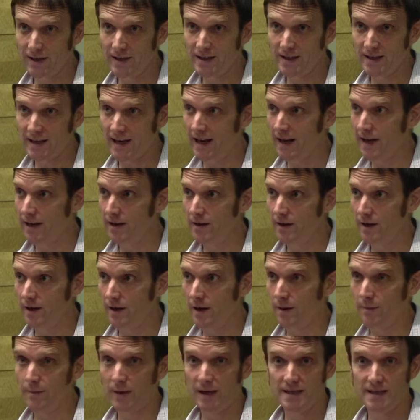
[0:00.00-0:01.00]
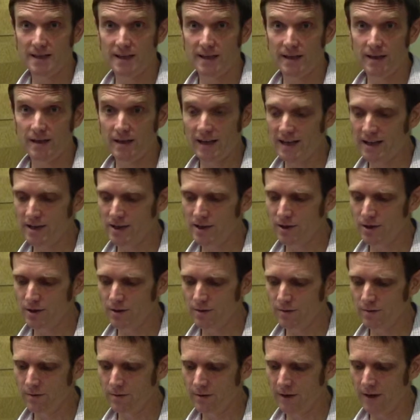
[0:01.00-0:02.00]
this at Isaiah last
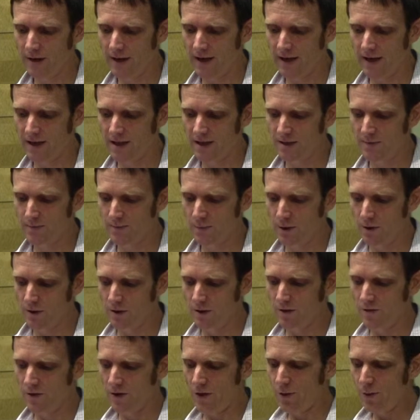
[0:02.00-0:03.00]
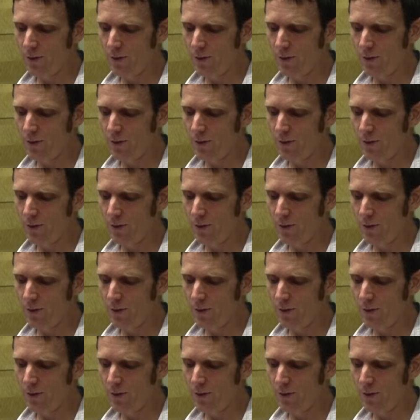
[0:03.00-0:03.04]
year as part of a